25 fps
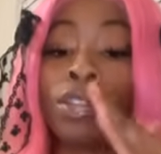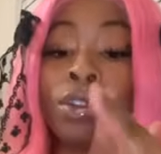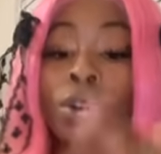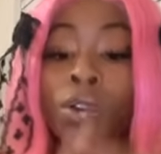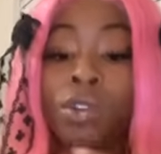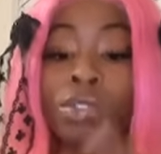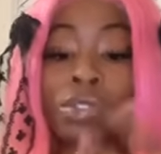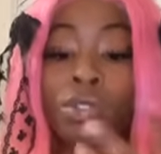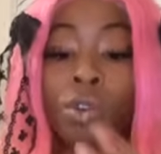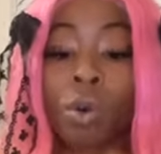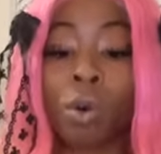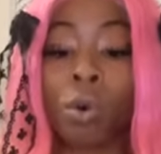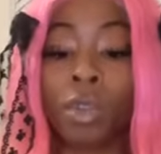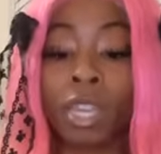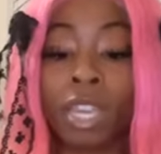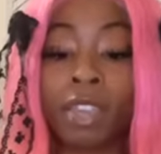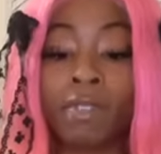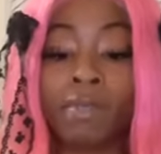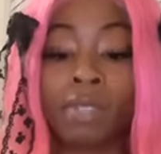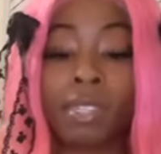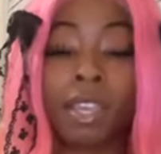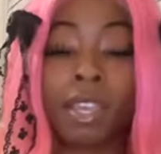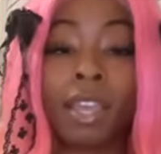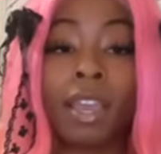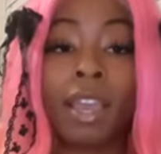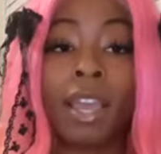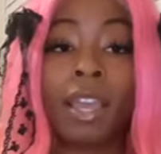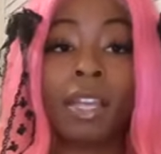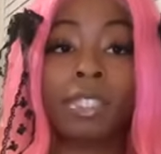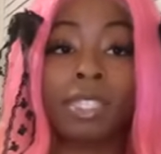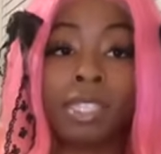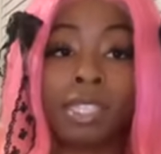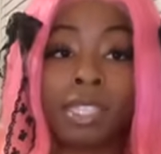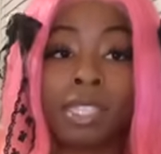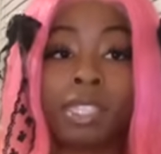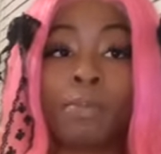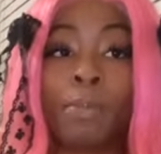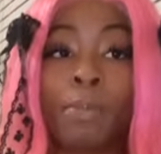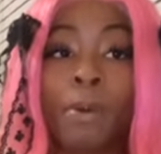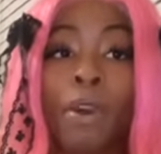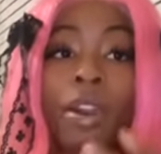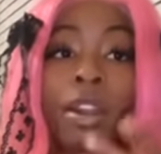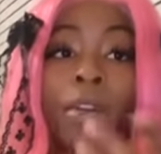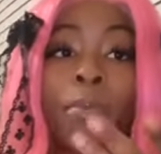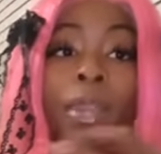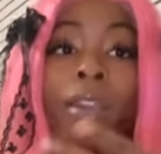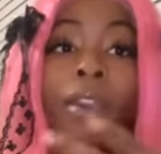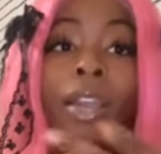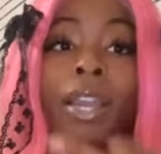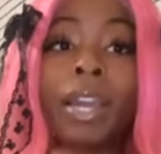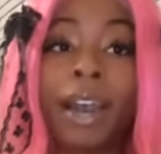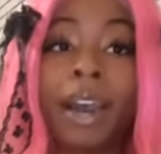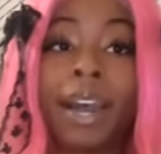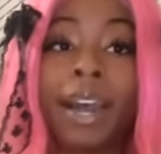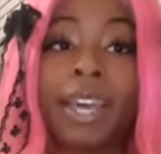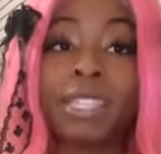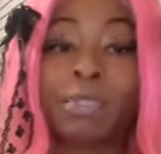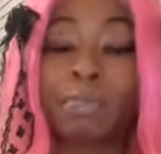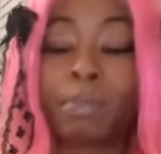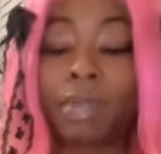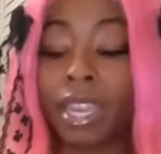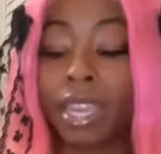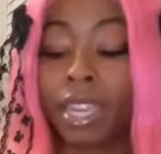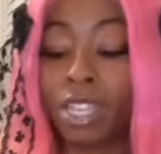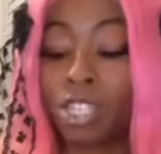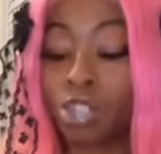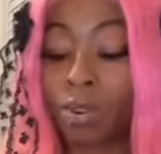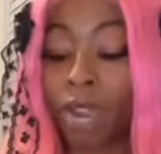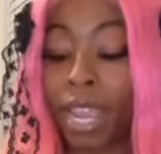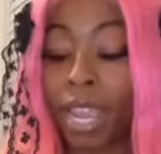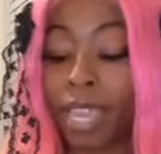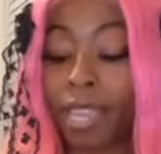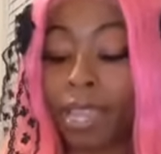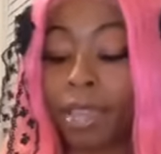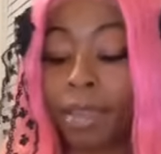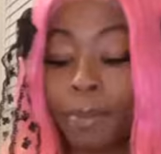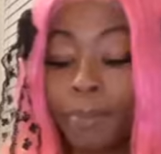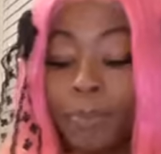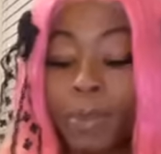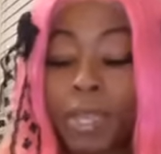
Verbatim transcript: your soul gifts because this is the part I'm hearing God's plan, Drake.